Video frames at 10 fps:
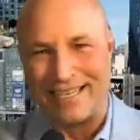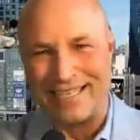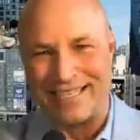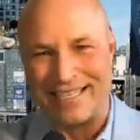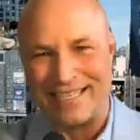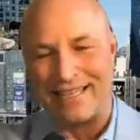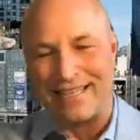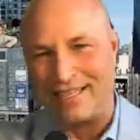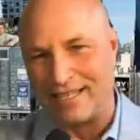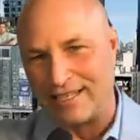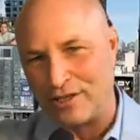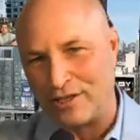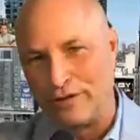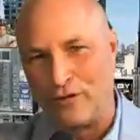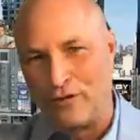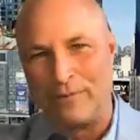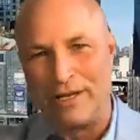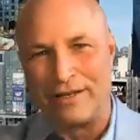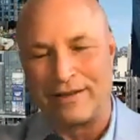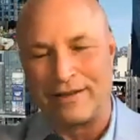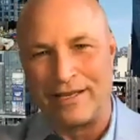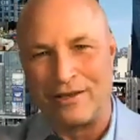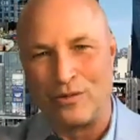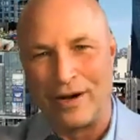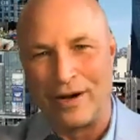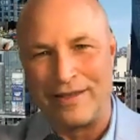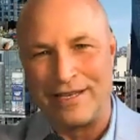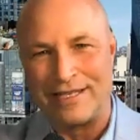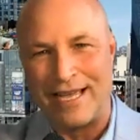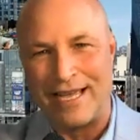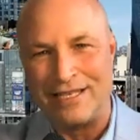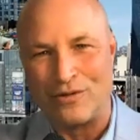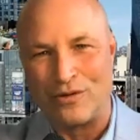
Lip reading: Is that the uniform that you wear these days,